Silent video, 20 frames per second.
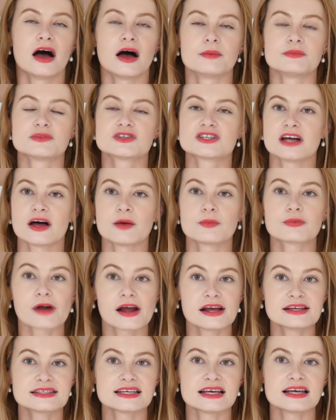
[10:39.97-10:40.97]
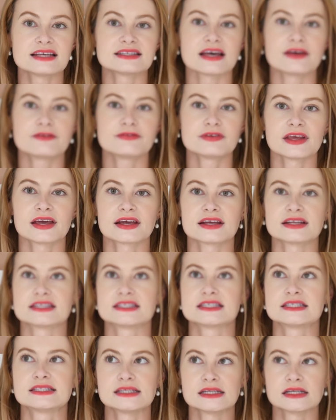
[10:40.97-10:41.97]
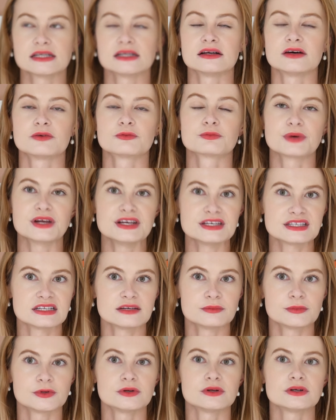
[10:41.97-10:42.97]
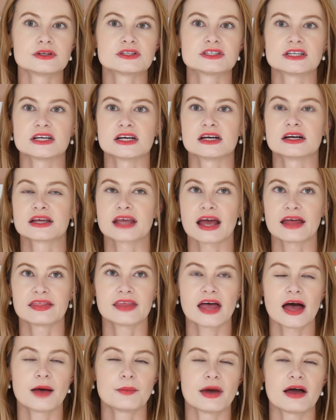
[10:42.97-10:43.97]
Chanel prices. I feel like it's still reasonable to get them.